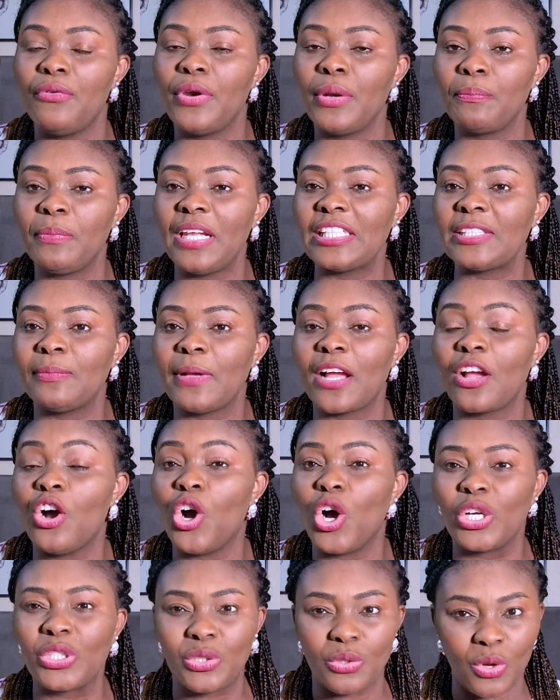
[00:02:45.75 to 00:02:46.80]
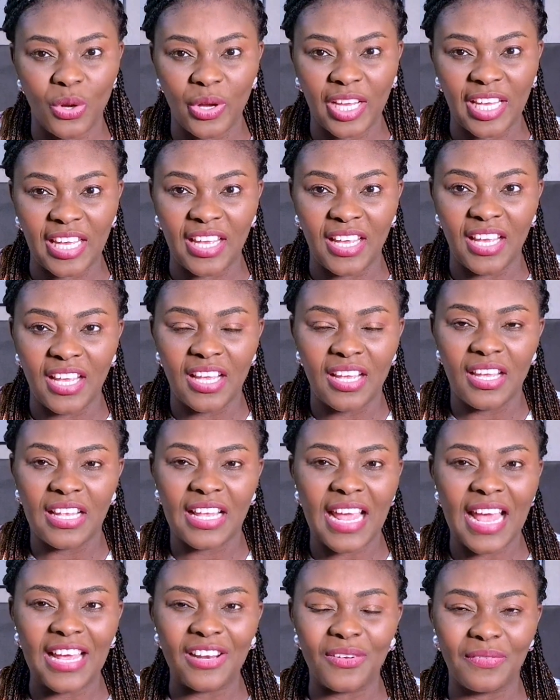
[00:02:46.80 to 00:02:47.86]
replacement cork to cork it. It
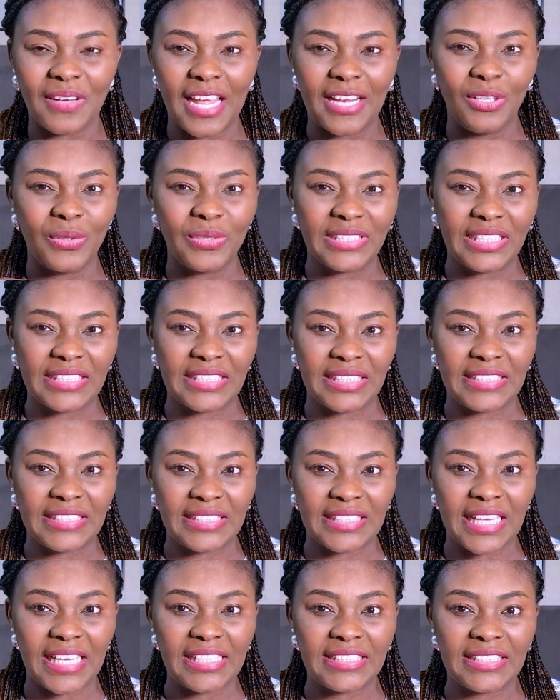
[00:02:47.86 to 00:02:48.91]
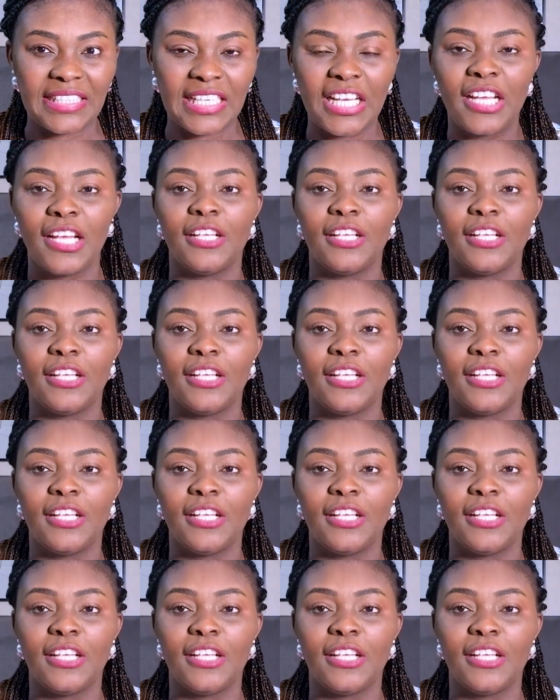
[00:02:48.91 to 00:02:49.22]
kind of like loses its taste.